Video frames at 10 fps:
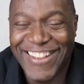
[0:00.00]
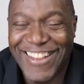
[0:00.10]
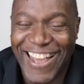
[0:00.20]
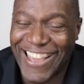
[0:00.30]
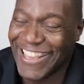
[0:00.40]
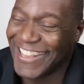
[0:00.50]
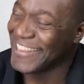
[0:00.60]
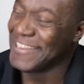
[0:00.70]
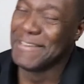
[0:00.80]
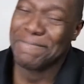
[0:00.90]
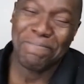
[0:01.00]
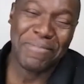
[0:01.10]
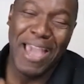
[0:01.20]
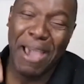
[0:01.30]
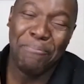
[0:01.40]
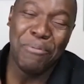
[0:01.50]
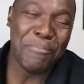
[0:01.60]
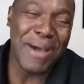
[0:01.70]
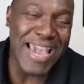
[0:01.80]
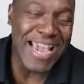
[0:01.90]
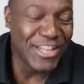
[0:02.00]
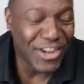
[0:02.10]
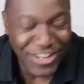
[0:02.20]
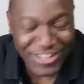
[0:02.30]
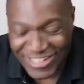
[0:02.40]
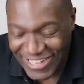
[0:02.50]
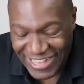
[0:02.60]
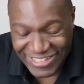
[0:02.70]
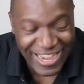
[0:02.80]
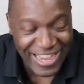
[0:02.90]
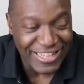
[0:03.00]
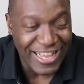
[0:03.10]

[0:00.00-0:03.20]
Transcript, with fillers: like I put my head down on the desk, and,